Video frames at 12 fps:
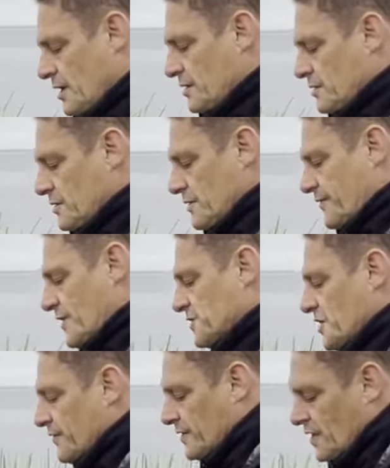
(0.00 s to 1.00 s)
The figures
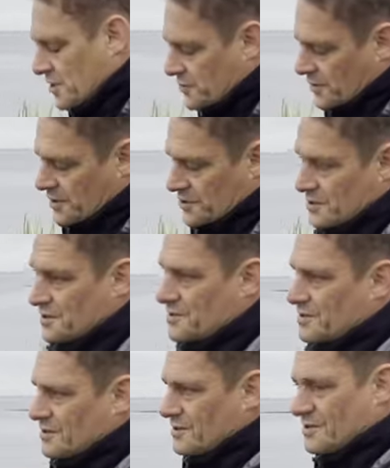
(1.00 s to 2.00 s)
over the last week don't seem
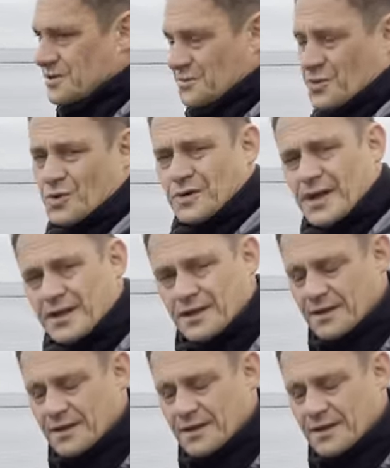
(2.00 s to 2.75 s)
to support that,